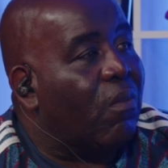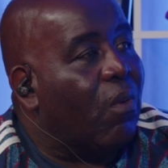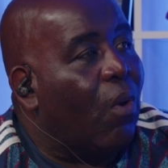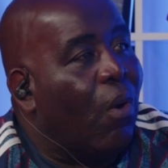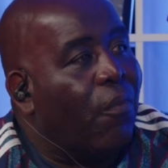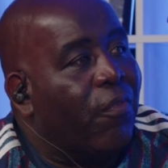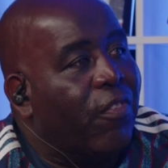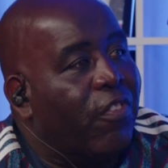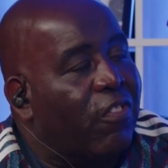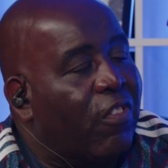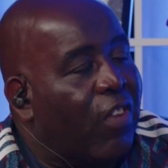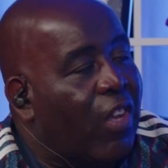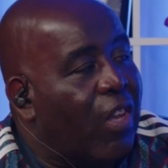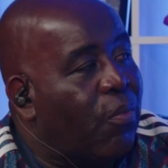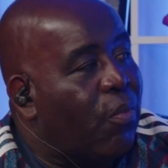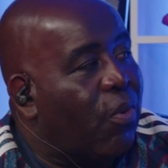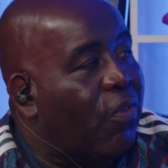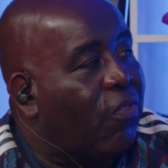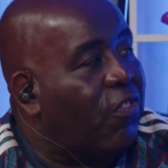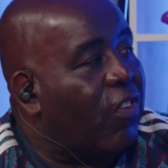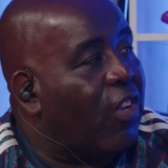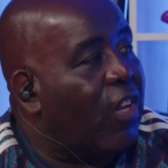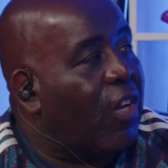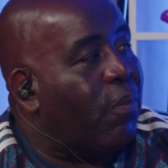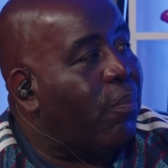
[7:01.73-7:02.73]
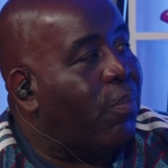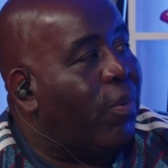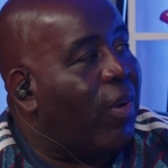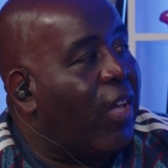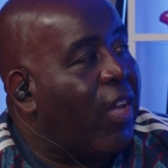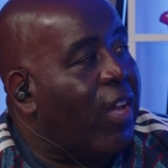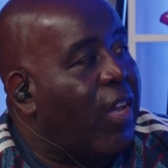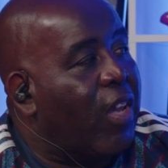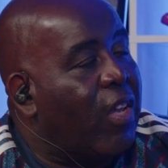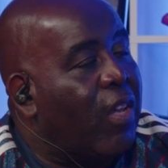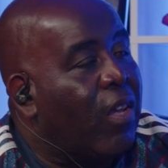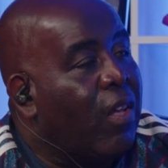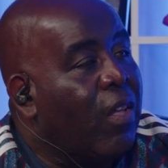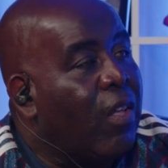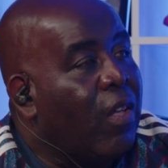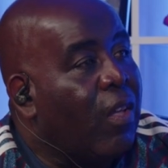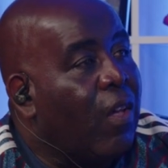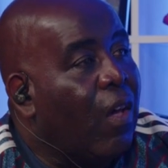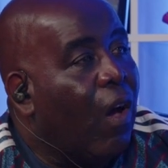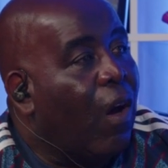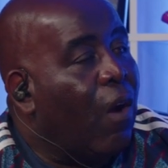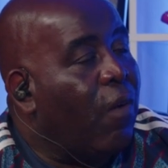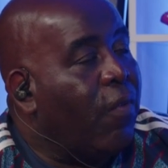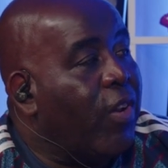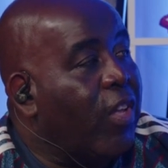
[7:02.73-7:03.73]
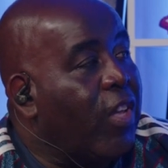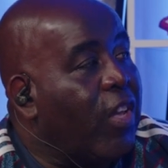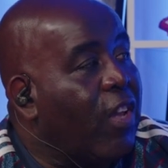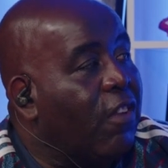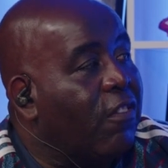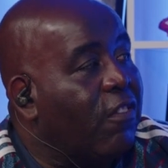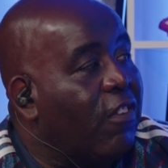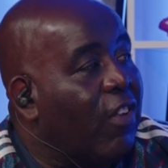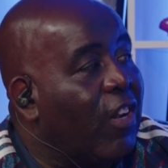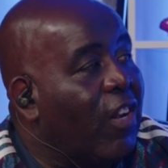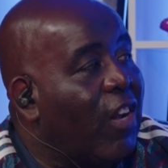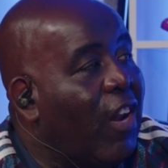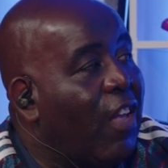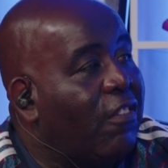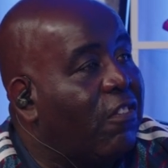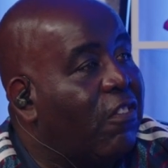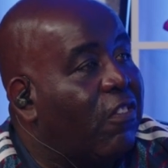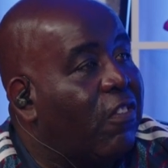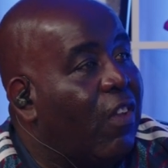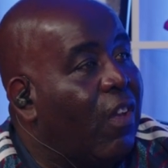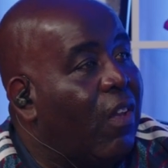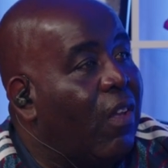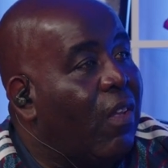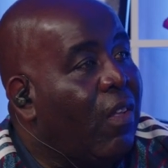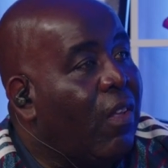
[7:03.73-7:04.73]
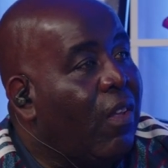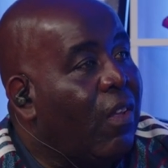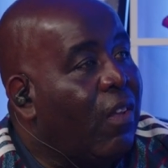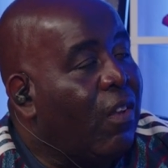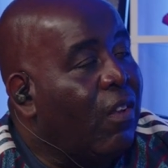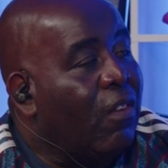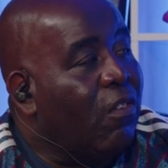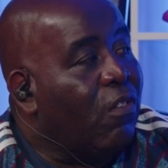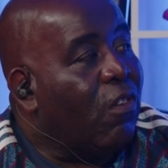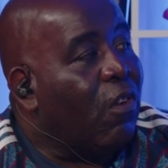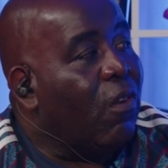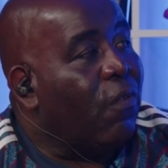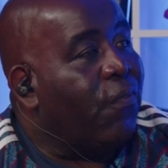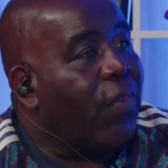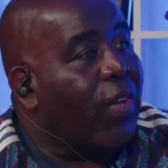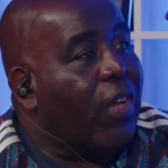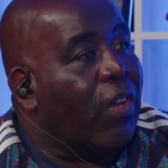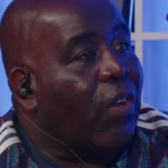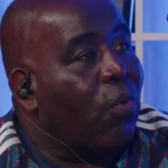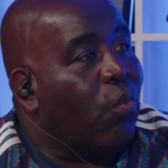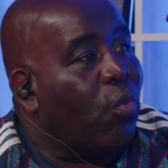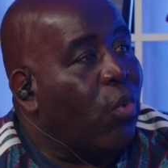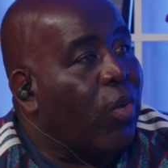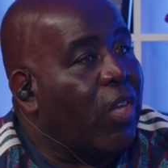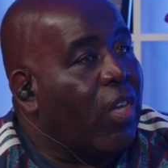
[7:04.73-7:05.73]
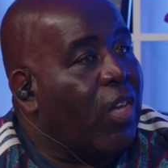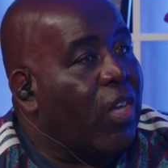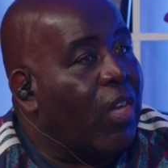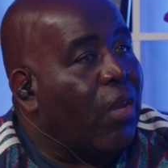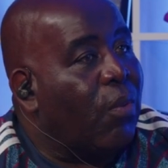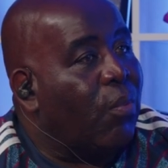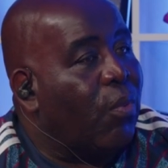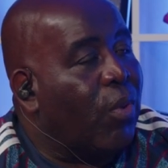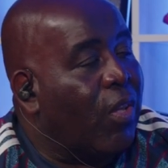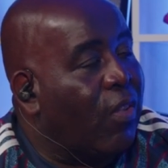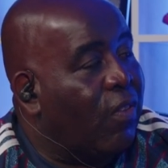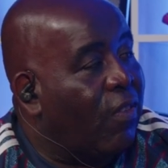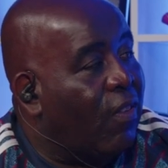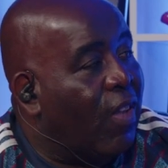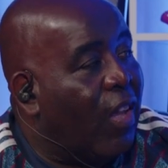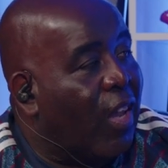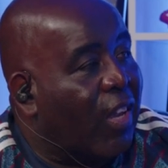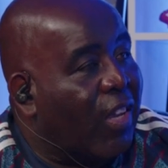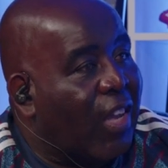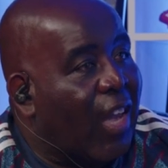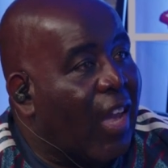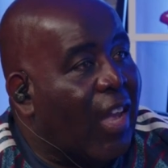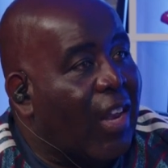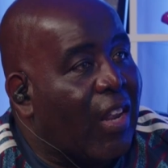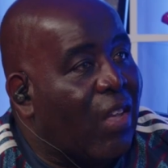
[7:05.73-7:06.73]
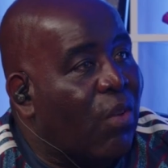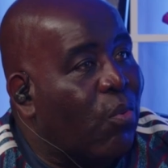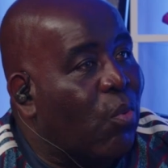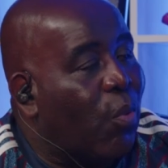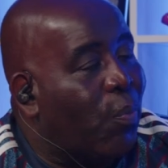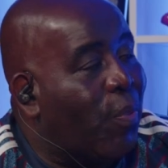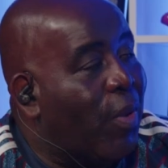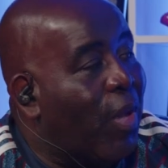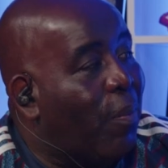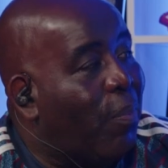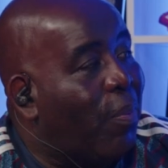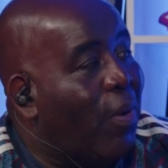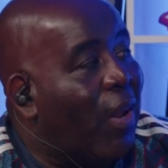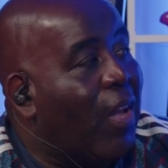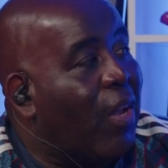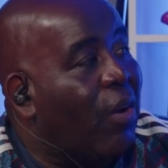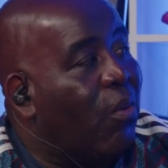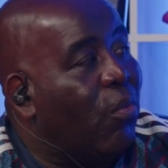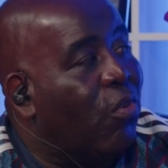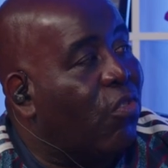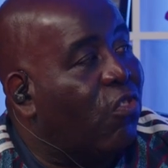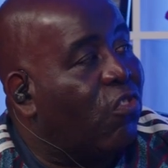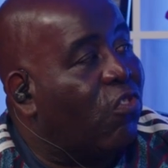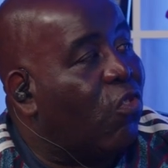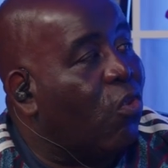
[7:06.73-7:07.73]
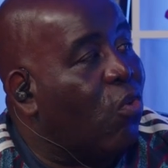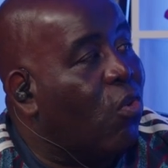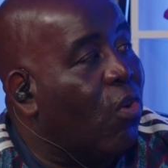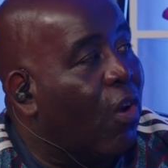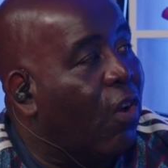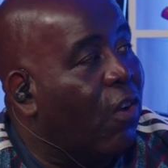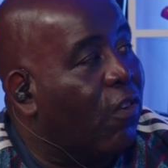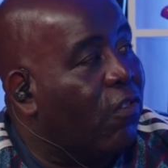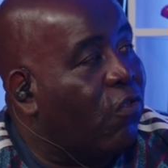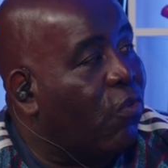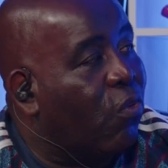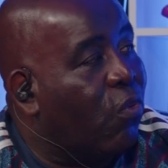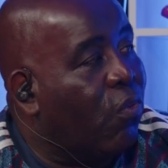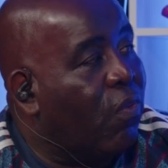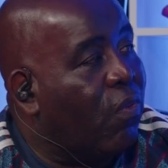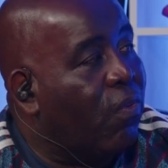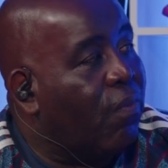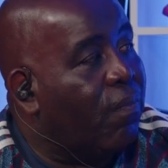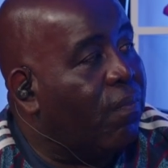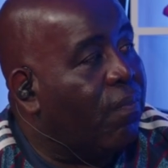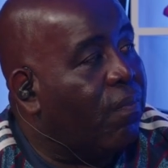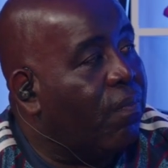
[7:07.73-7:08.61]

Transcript: Obviously, we've seen him play over the years at Leicester. Do you think it, would, it, it again he would be a player that would suit Arsenal?